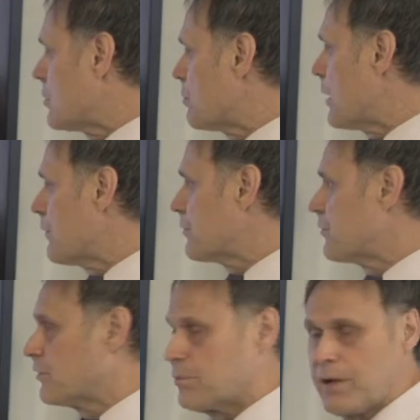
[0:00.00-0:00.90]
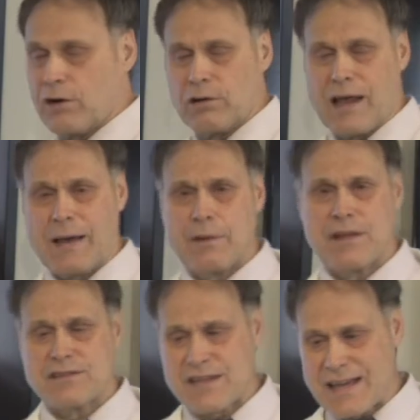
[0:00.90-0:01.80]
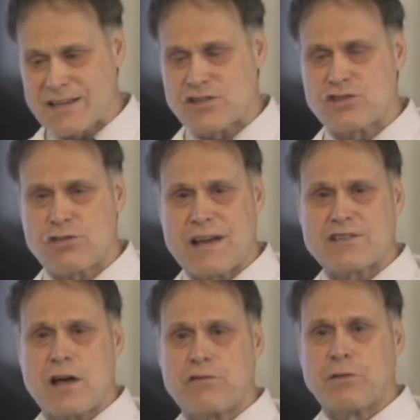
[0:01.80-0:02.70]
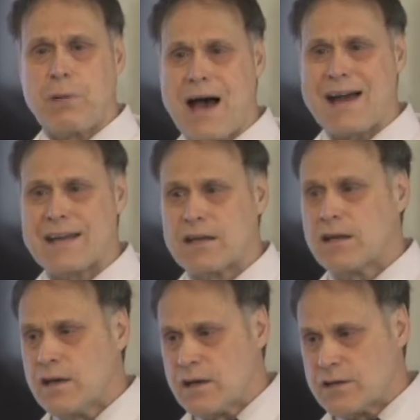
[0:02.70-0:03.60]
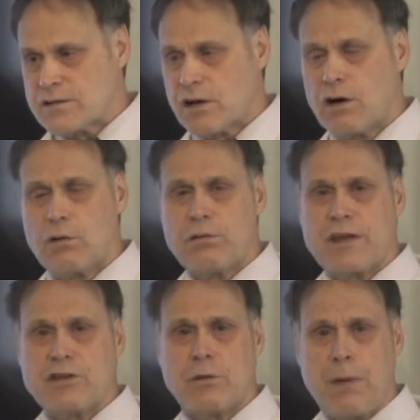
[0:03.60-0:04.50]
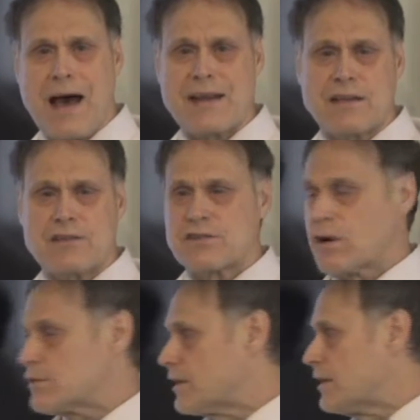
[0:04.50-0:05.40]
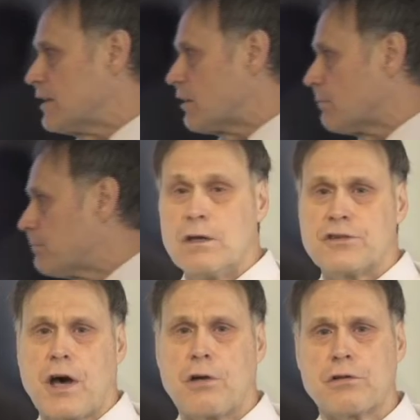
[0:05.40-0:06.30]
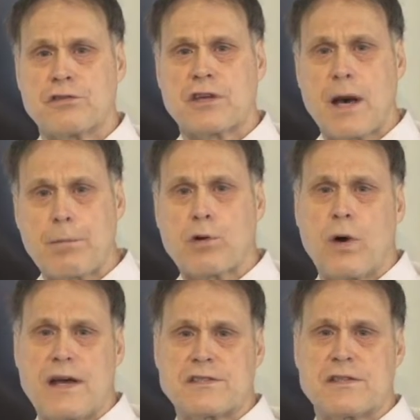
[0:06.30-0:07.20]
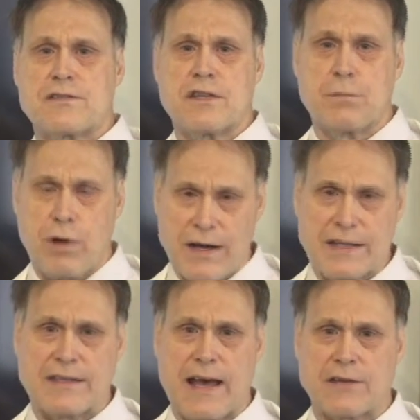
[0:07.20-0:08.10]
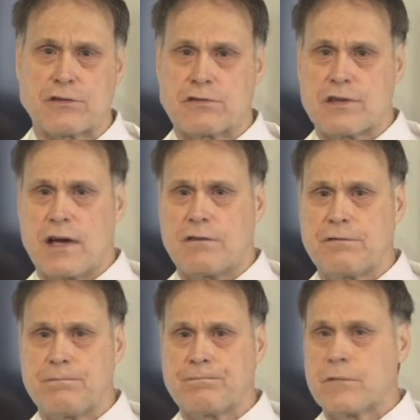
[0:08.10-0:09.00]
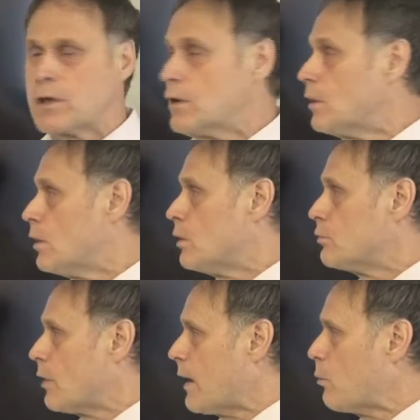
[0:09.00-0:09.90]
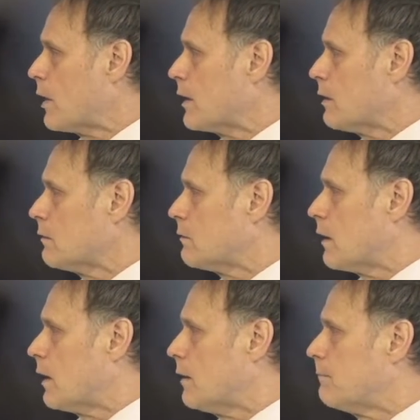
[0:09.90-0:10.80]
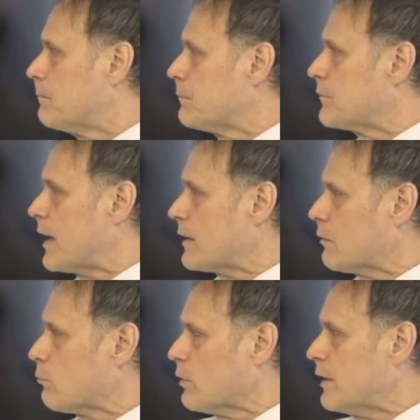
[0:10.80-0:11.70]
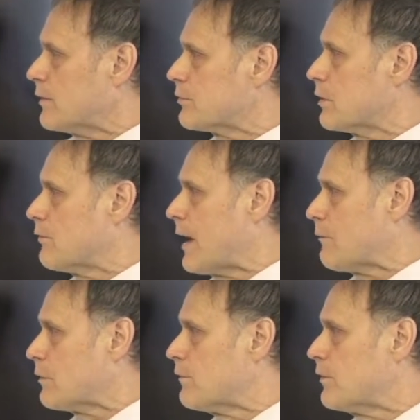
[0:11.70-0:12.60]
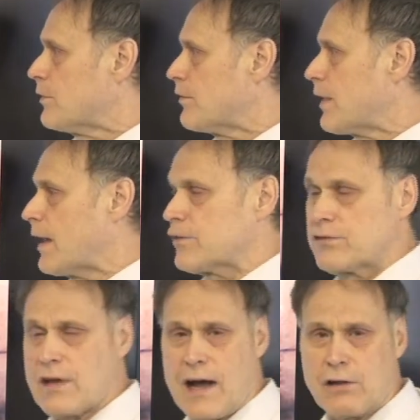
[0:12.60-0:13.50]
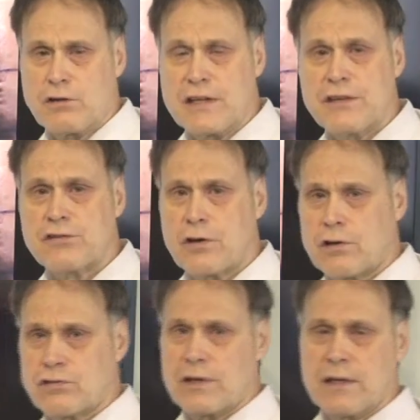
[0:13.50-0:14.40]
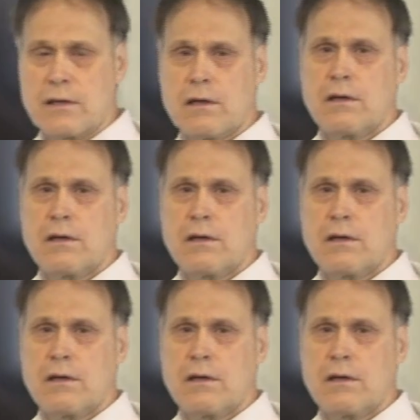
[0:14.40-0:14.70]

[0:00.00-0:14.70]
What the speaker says: and your pelvis is in better alignment, and it's taking stress off your body so that your body can start to heal. So there's a couple questions that you probably need to ask yourself. Do I want to take a risk of having a $50,000 knee surgery,